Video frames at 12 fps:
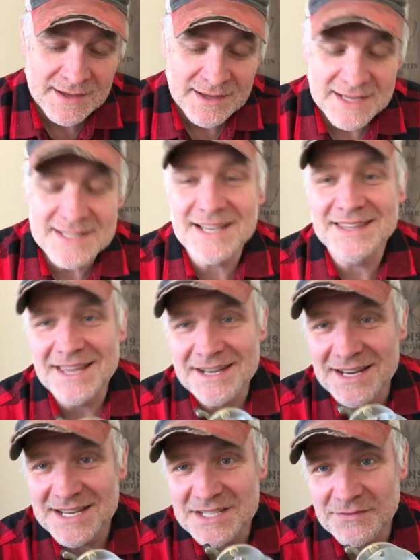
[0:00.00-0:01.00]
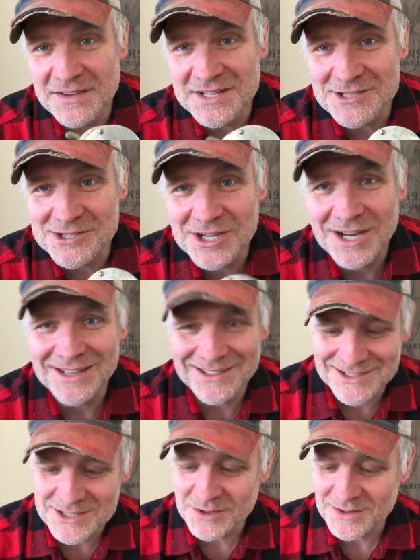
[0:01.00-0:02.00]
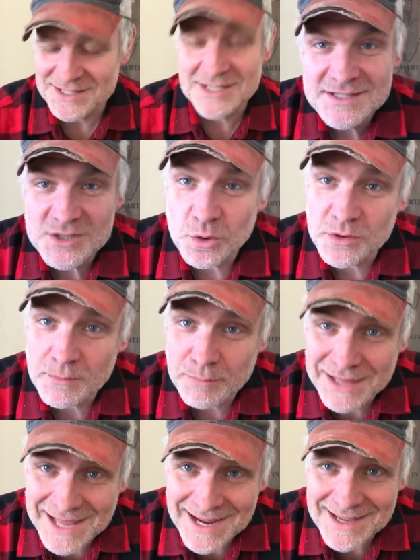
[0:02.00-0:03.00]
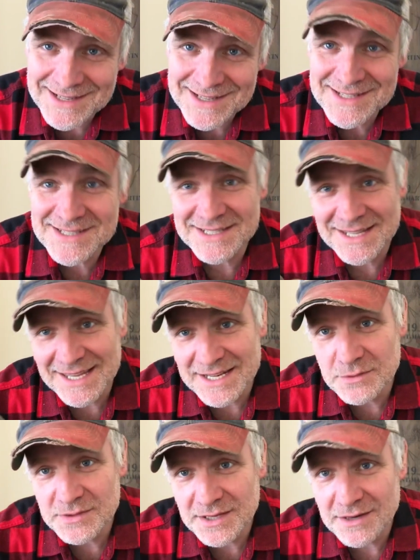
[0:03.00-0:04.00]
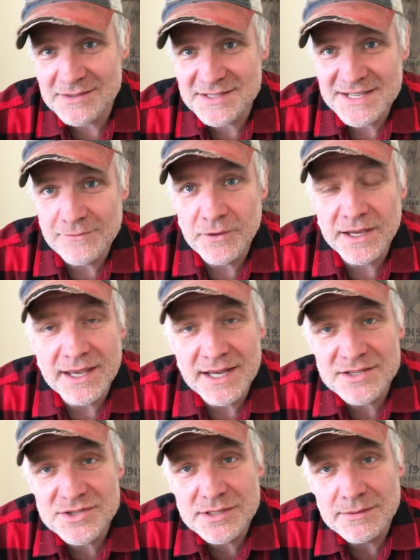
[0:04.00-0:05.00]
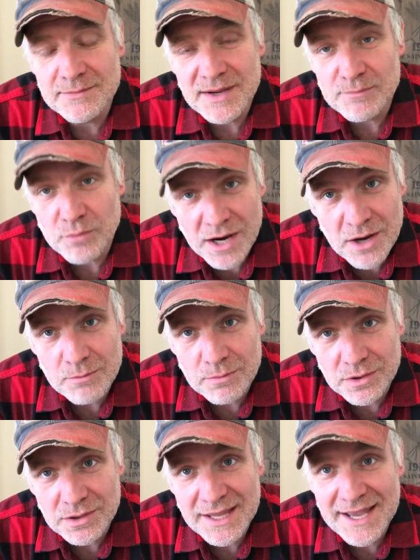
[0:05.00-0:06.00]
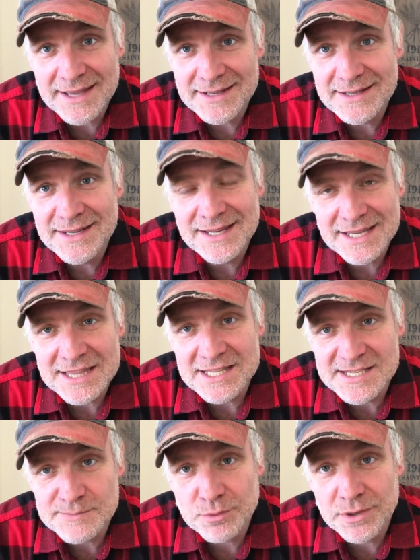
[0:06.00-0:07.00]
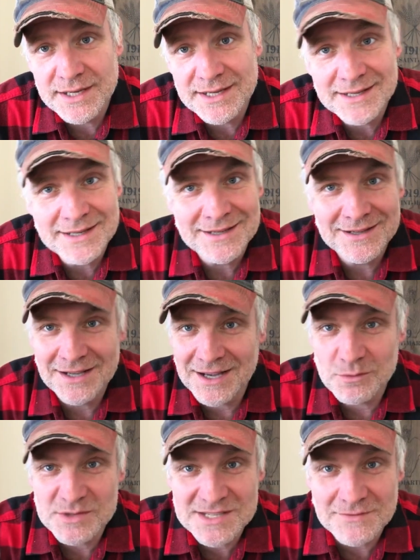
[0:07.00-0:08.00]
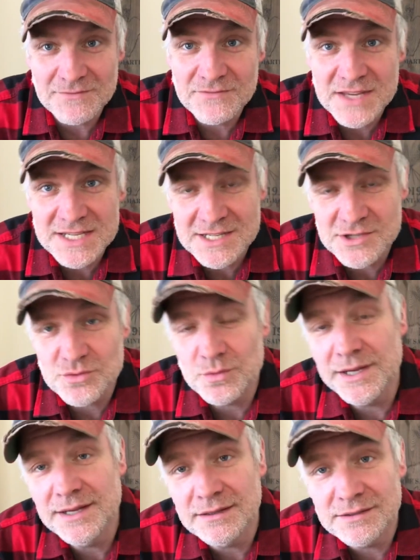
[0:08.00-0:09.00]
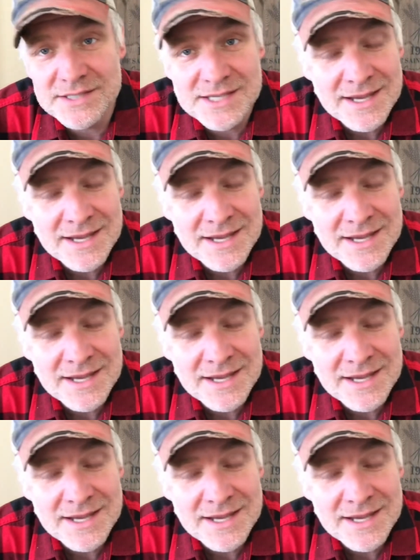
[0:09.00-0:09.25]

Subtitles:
It's got that nice vintage color to it. So the plan is to get out there and see if we can catch some brown bullhead in the spring with some vintage reels.